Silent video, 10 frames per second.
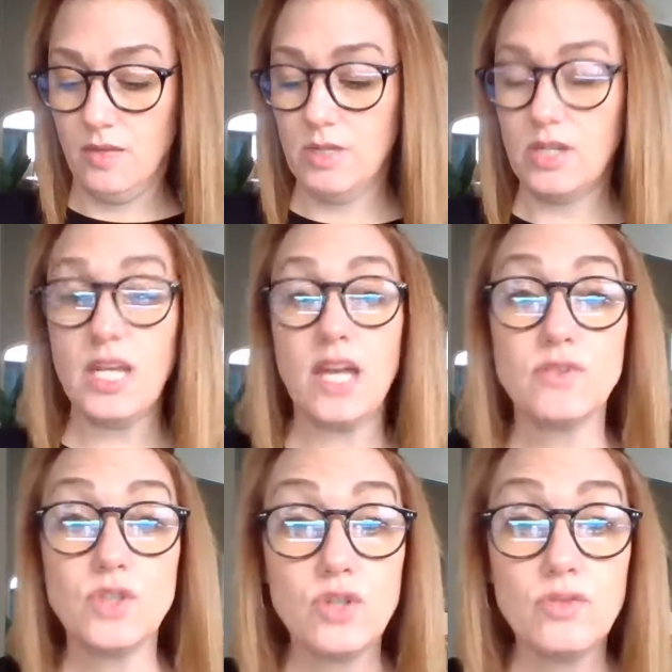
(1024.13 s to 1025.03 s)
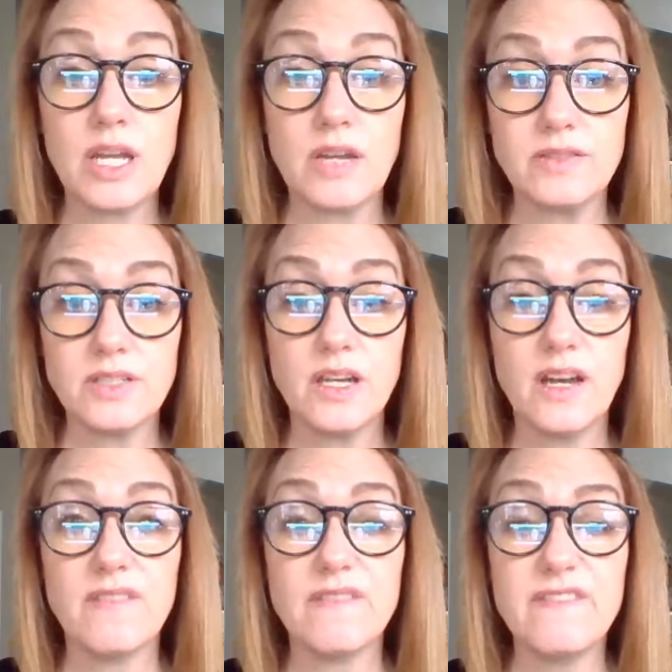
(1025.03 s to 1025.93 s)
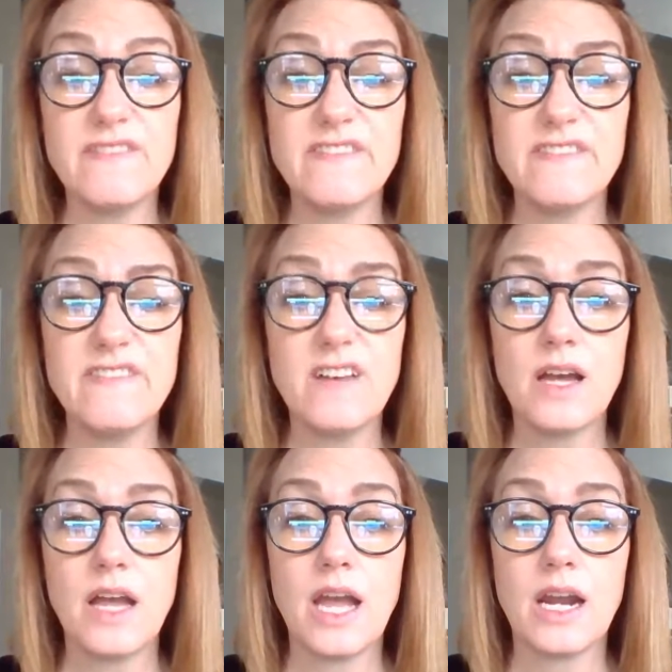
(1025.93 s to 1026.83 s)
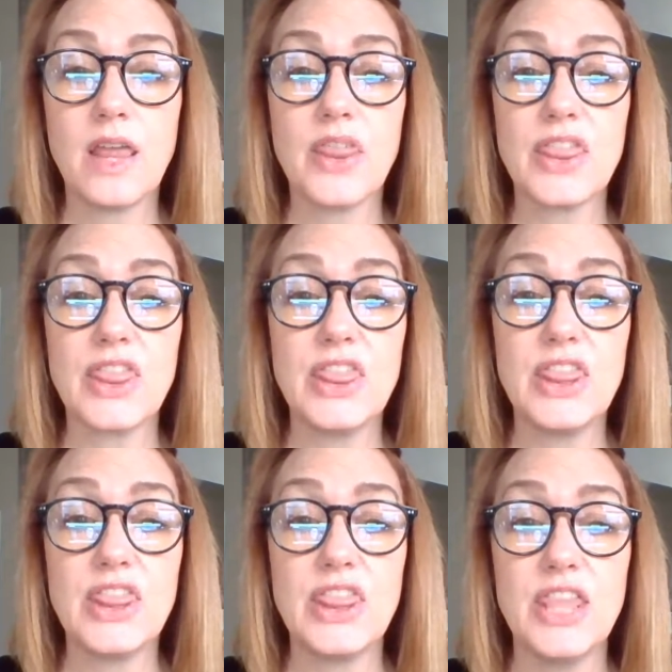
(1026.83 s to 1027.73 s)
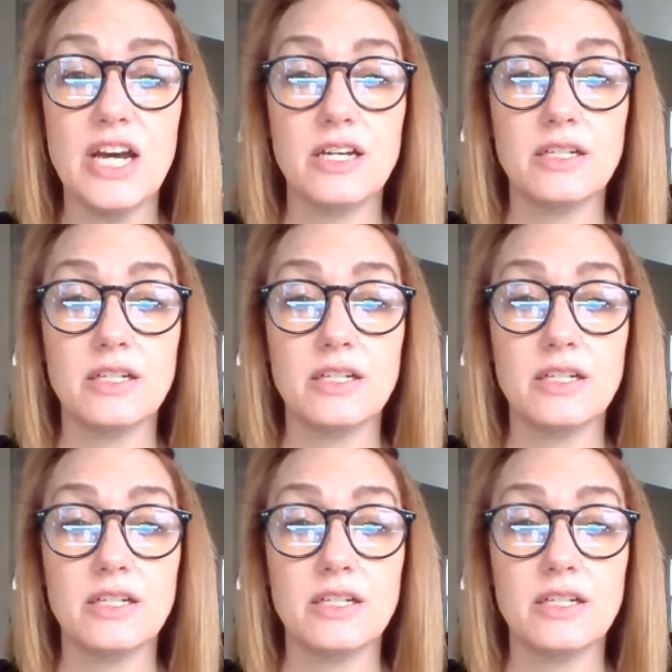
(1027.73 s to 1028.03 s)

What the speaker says: We only have 2 left, a V and a Z.